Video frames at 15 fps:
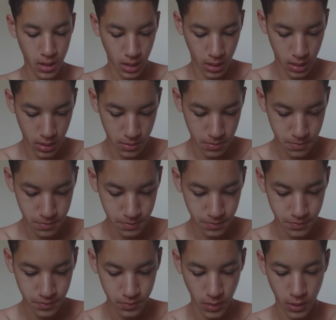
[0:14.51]

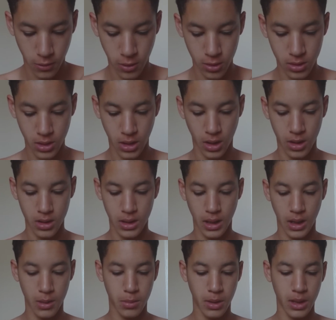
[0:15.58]
The first card
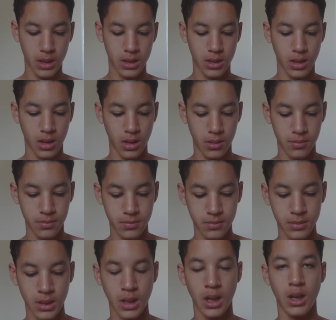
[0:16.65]
that I picked,
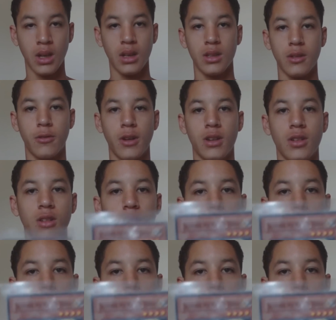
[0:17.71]
Defender